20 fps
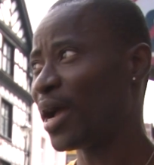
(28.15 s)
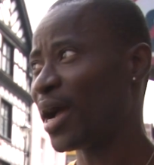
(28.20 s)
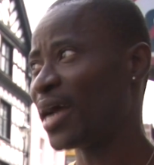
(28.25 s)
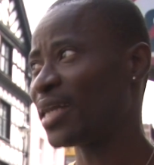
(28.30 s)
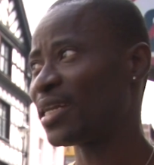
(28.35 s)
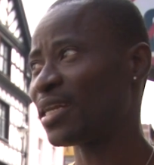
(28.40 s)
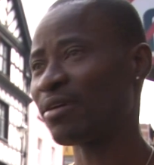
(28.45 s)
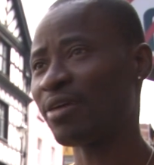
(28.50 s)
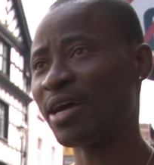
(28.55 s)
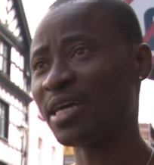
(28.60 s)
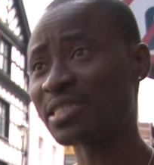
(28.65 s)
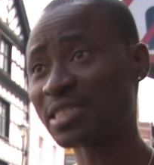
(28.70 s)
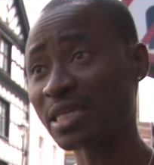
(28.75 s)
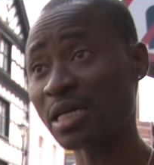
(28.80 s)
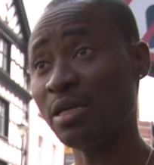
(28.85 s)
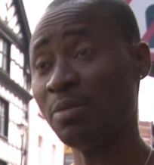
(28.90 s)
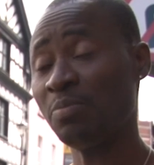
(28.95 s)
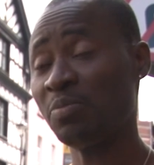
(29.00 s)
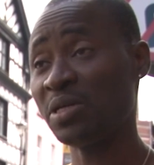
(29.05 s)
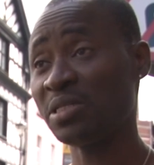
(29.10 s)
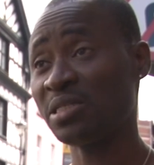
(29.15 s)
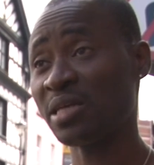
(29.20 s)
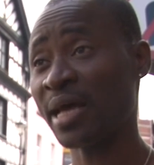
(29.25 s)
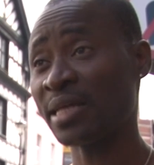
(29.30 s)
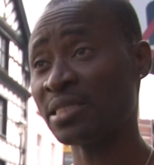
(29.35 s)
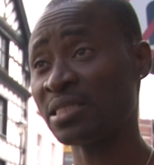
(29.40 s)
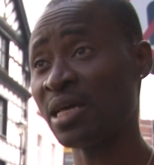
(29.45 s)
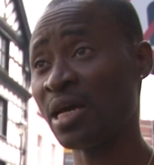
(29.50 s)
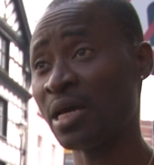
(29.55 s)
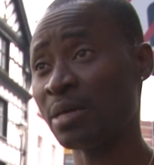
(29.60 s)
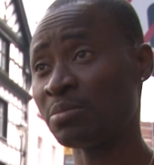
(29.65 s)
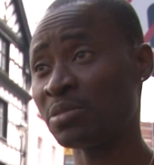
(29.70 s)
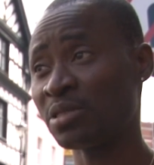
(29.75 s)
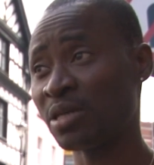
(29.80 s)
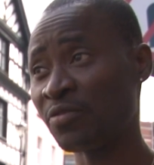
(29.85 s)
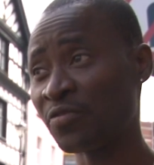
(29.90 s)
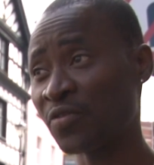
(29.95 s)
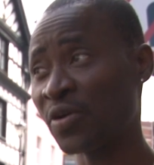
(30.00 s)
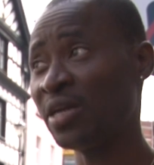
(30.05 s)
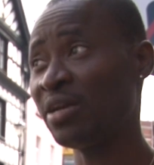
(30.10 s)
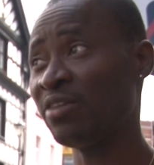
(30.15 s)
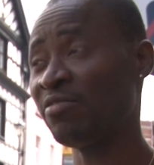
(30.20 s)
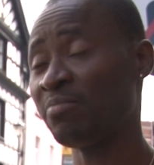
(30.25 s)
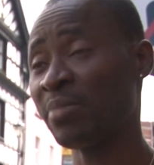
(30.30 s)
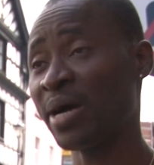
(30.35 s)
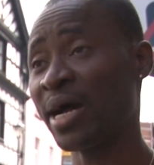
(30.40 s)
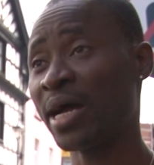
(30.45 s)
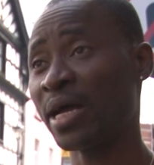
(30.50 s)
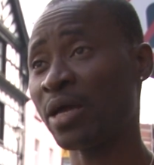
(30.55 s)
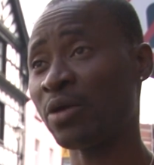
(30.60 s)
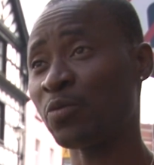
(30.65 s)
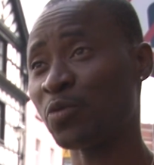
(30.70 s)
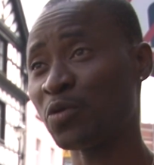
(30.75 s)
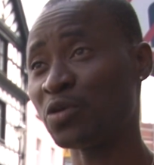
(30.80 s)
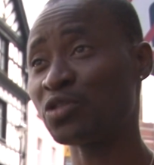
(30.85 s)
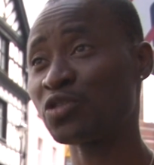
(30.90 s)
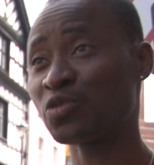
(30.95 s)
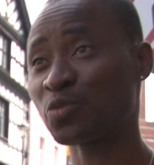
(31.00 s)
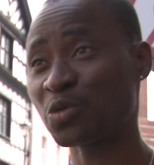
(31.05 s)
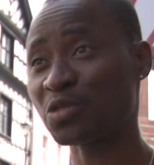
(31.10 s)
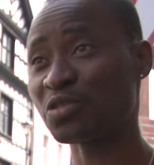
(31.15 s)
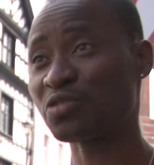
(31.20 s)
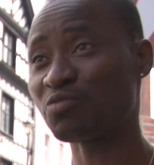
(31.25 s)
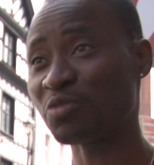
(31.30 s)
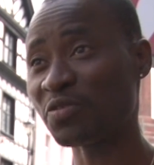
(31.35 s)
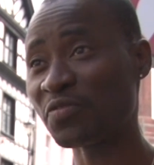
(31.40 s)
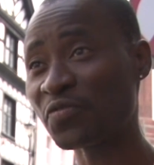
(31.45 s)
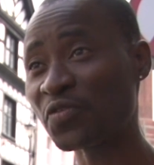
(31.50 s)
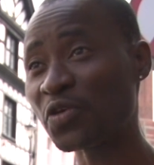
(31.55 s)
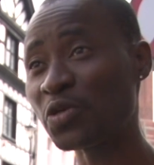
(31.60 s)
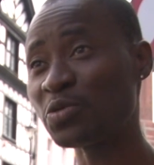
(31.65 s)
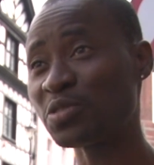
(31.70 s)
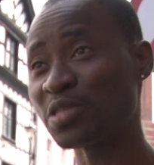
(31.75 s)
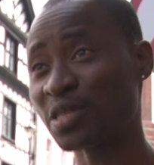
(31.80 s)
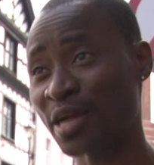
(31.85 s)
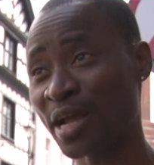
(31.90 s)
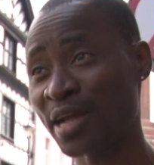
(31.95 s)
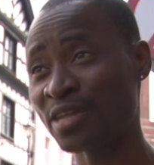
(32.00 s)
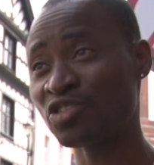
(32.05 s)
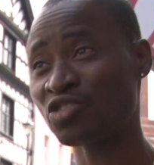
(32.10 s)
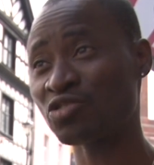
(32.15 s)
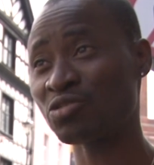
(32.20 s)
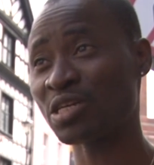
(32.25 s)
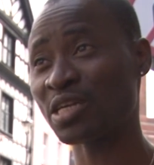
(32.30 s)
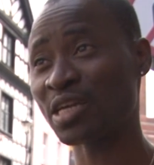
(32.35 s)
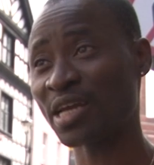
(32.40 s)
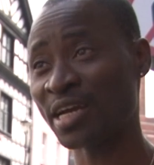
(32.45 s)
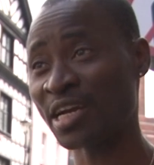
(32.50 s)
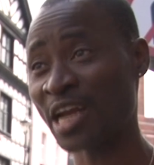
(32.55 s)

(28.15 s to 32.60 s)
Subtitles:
And there are deliberate attempts. A friend of mine once was refused an entry,